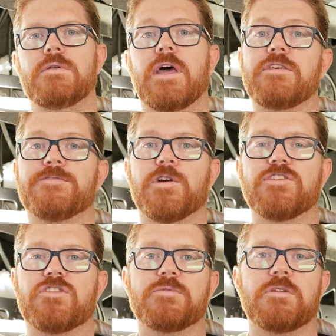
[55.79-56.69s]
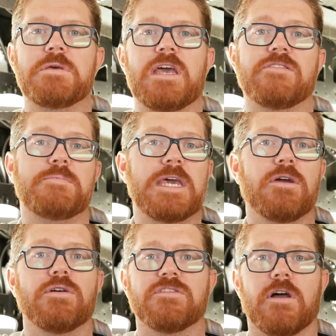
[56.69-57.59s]
Now these furring strips can be as big
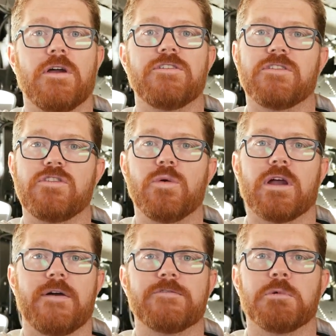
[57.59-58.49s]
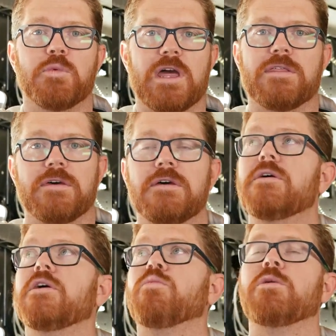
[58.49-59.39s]
or as large as you are comfortable with.
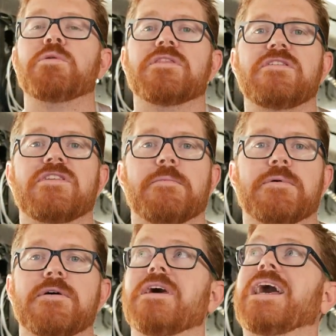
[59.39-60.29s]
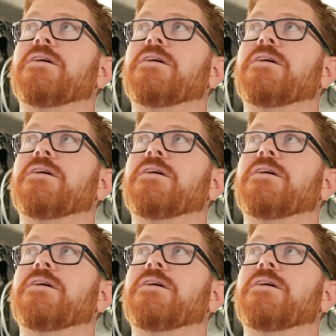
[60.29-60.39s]
We put these up at